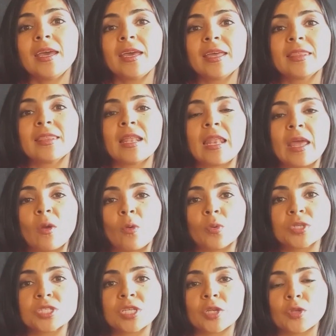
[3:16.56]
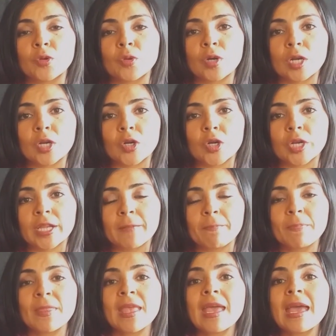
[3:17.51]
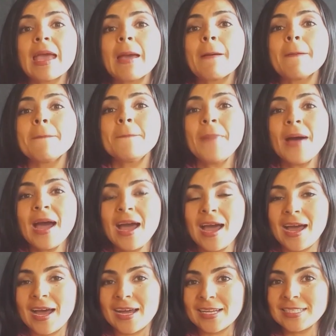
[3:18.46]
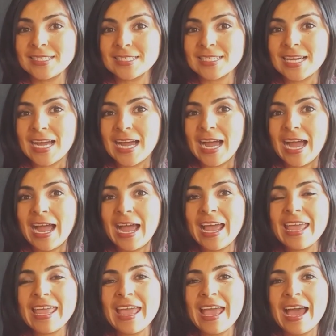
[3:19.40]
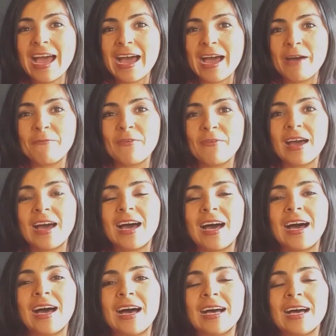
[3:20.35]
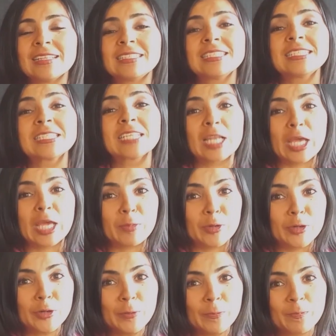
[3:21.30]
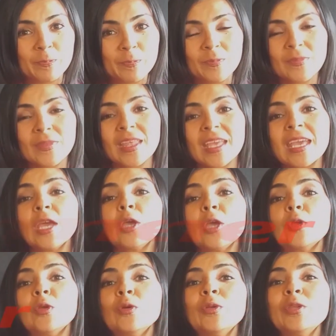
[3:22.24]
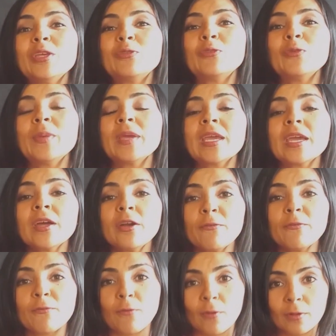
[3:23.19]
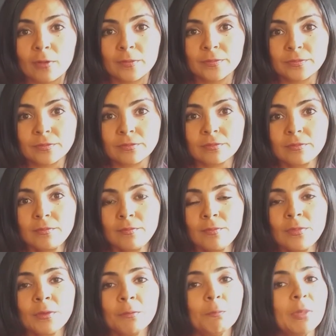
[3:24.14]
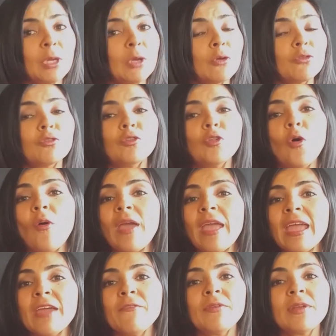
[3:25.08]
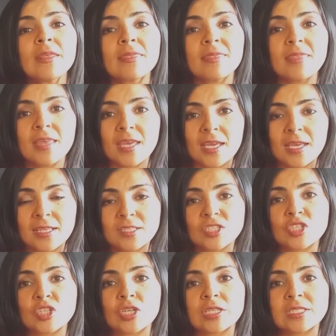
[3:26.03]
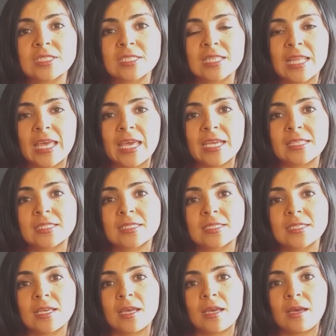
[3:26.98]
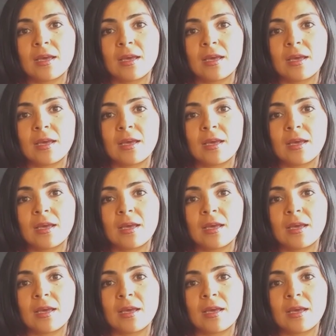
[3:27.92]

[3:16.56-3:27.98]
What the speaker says: in the language that you are learning. But I have a disclaimer. You need to be careful because not everything translates